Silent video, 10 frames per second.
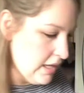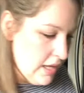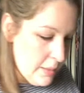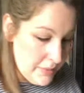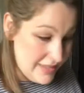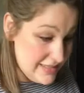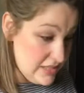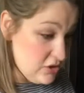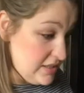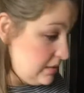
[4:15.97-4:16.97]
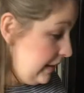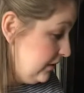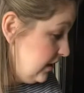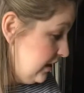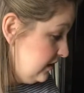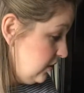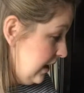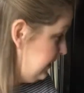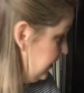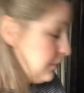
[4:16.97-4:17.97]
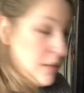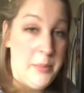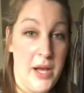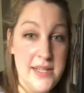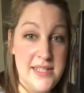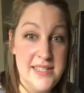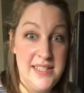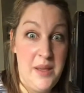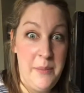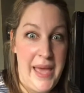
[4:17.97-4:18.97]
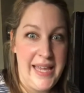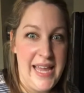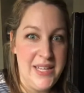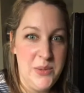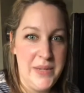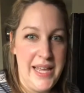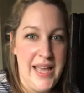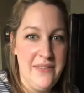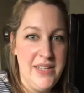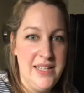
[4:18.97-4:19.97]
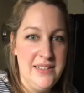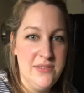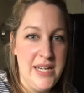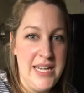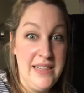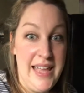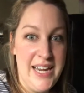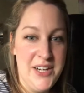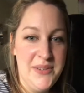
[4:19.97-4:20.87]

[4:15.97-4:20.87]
But this is just about done, so I think I'm going to pause this and come back at you when I have it ready to layer.